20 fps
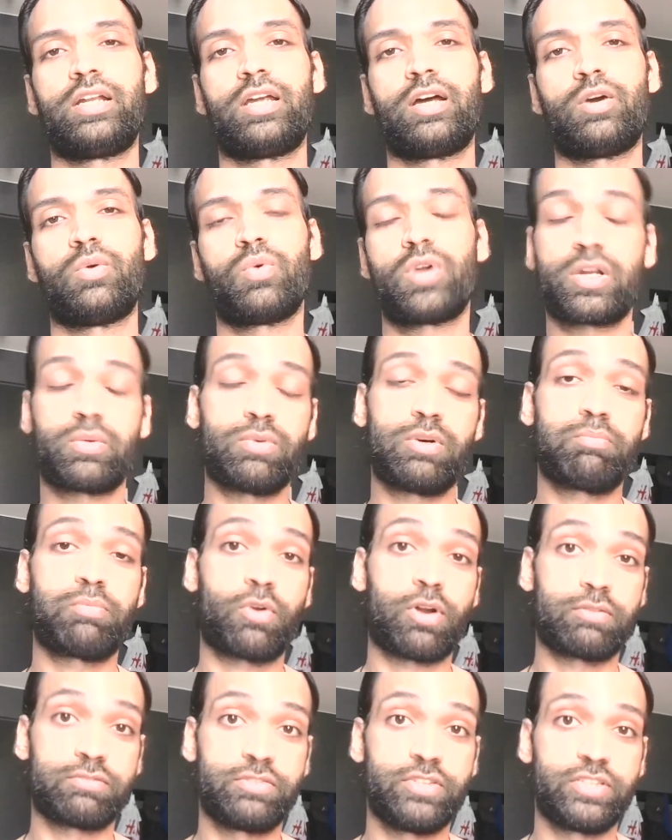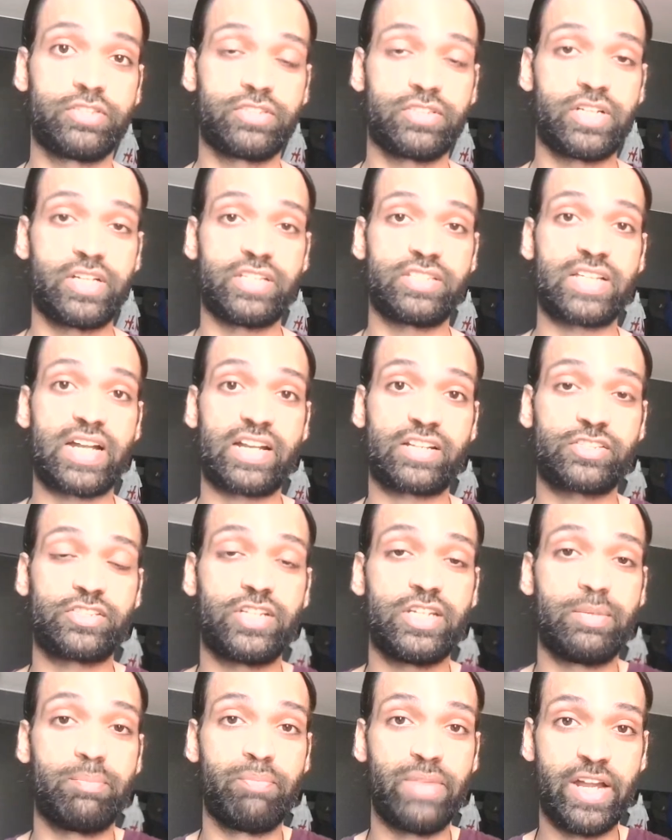Whatever profits it has
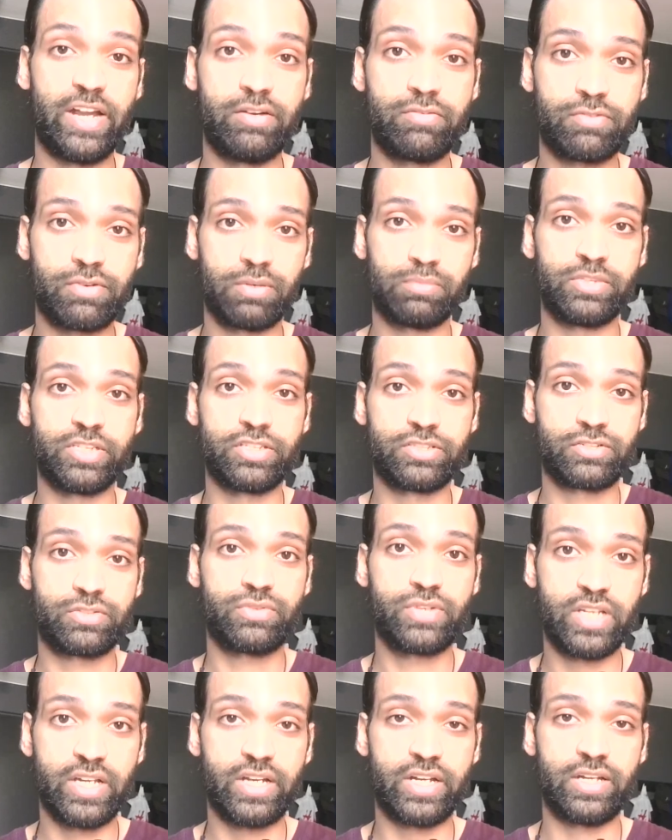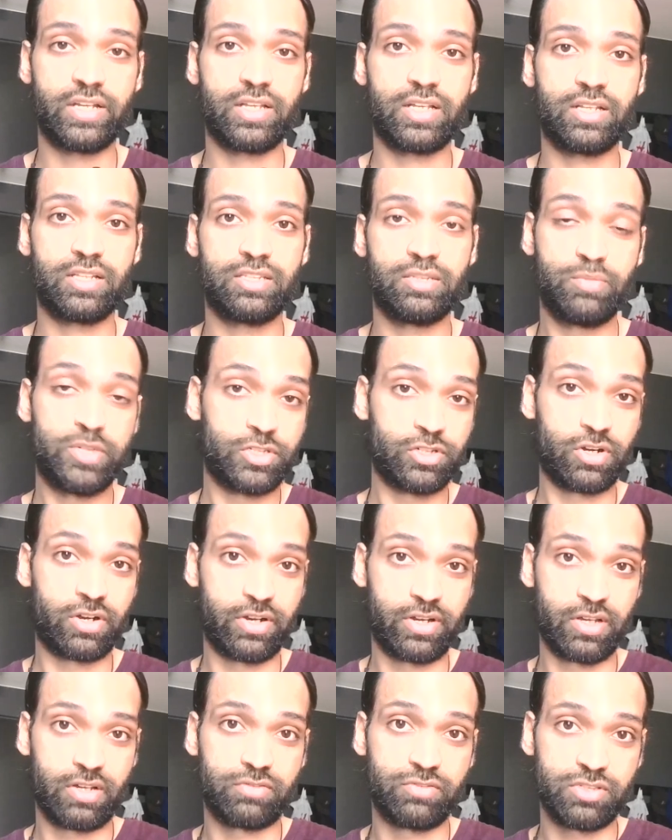actually made from this trade, the
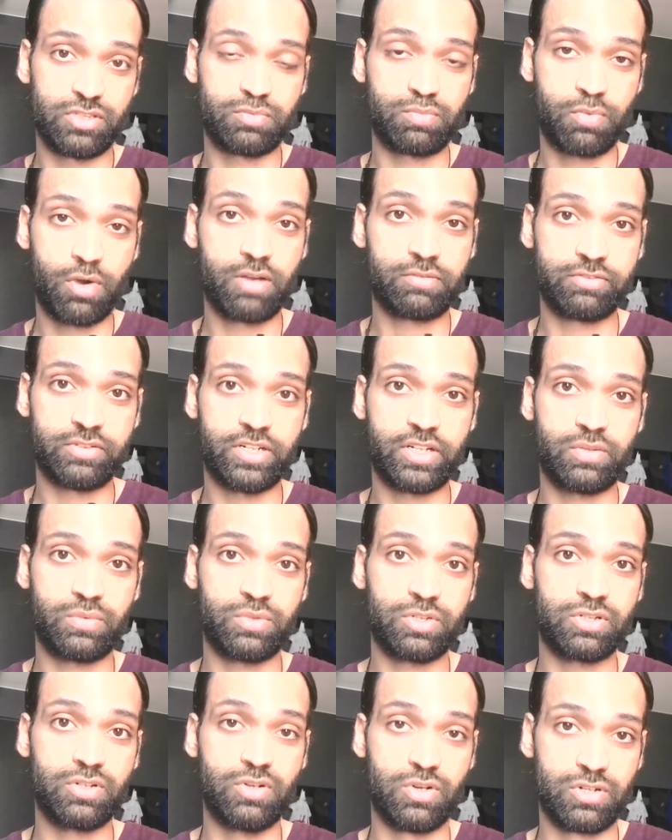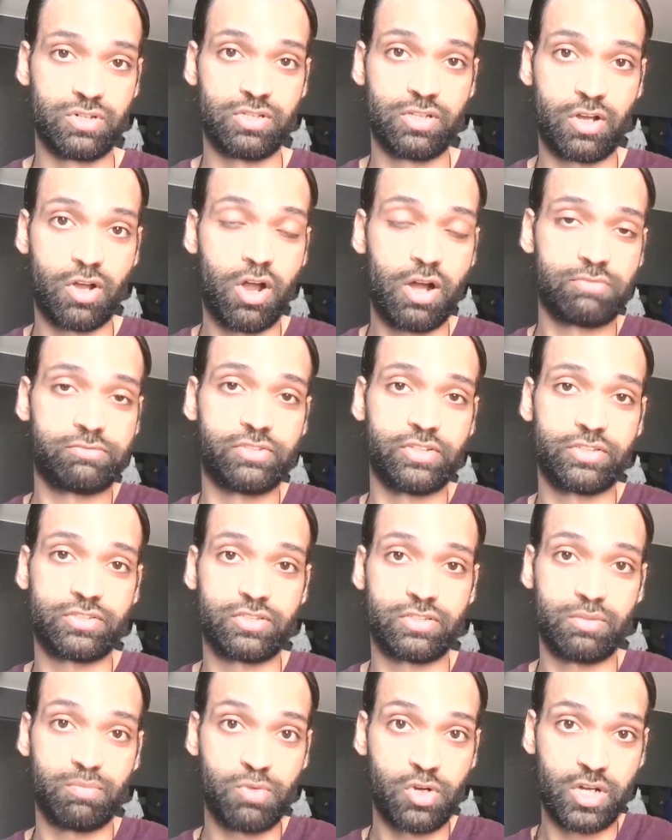majority of this profit would go to the coffers of
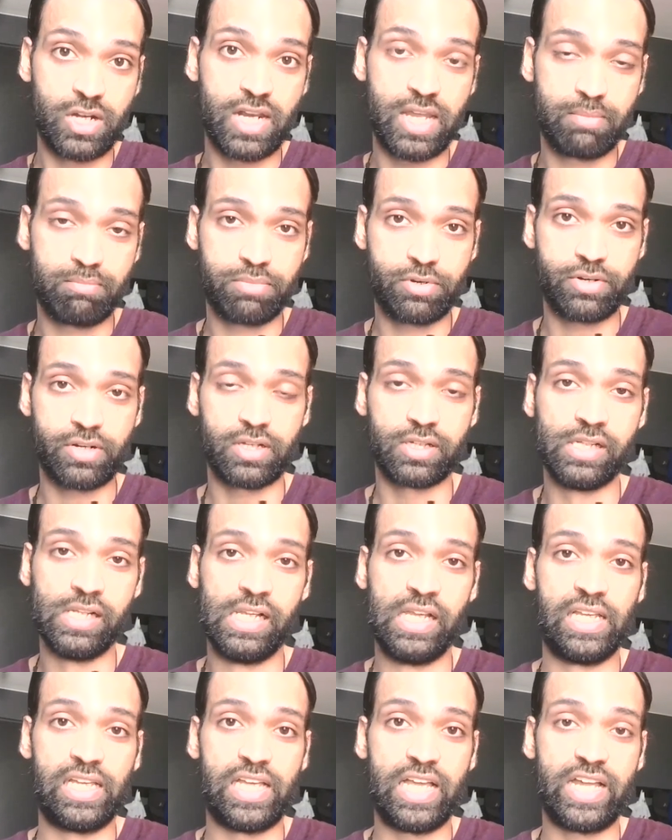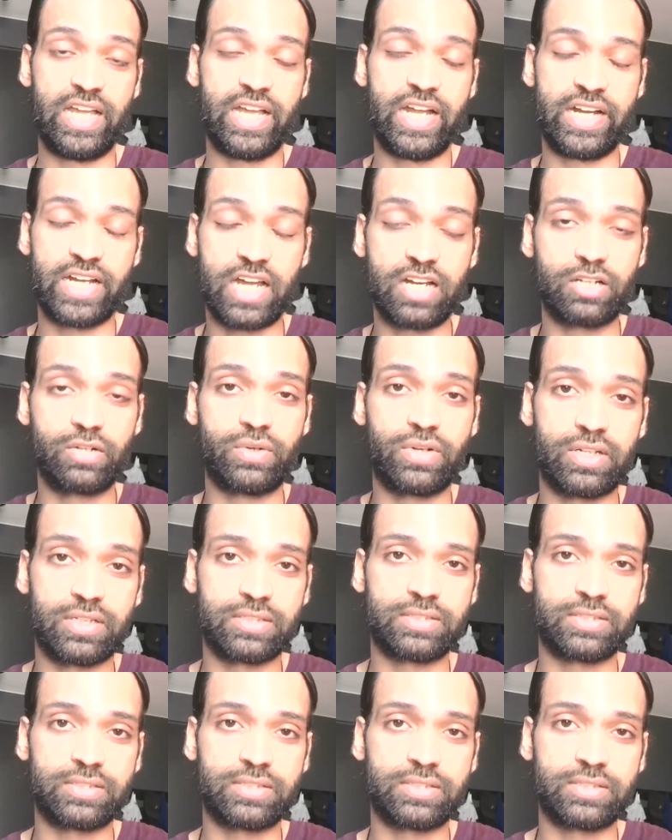the Mughal emperor at Agra.